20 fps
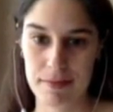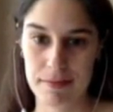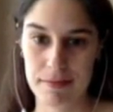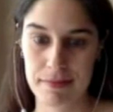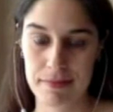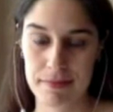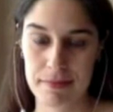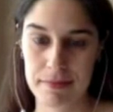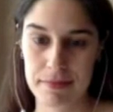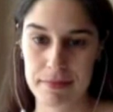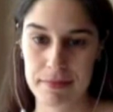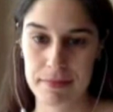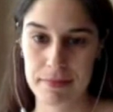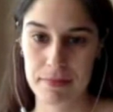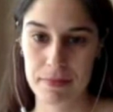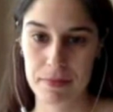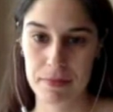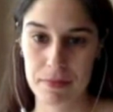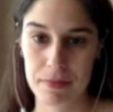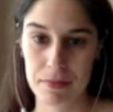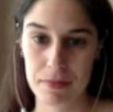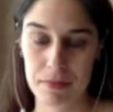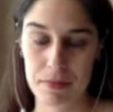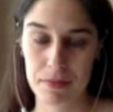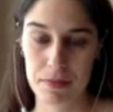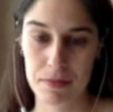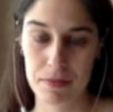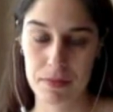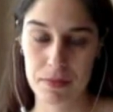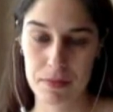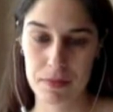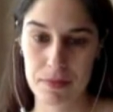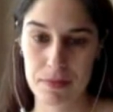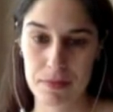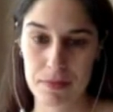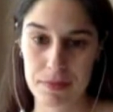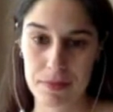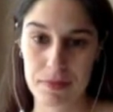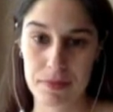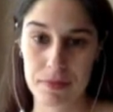
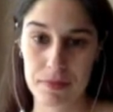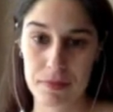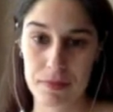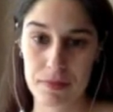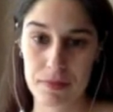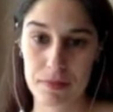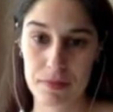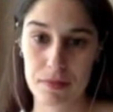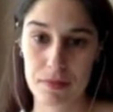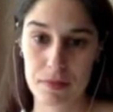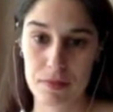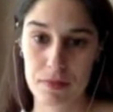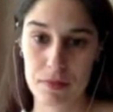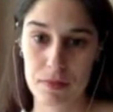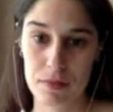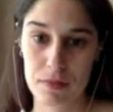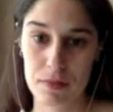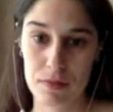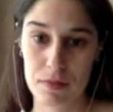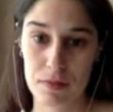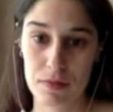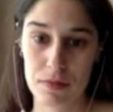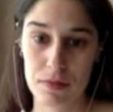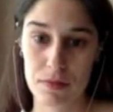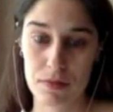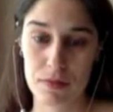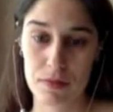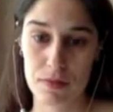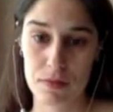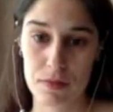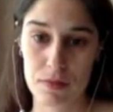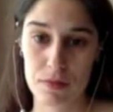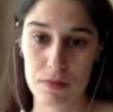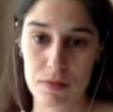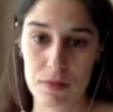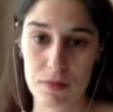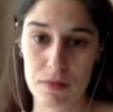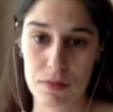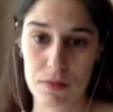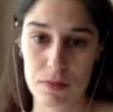
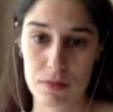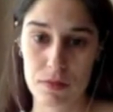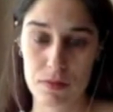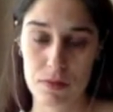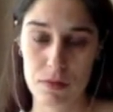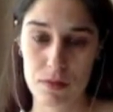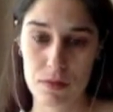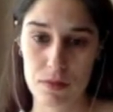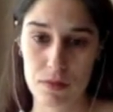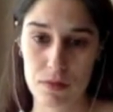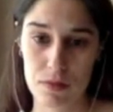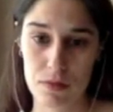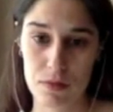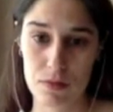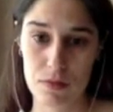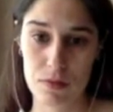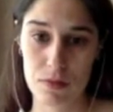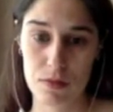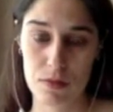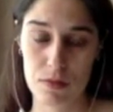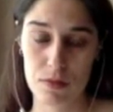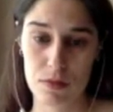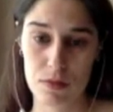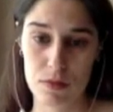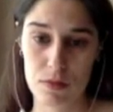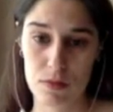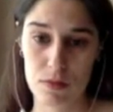[no speech]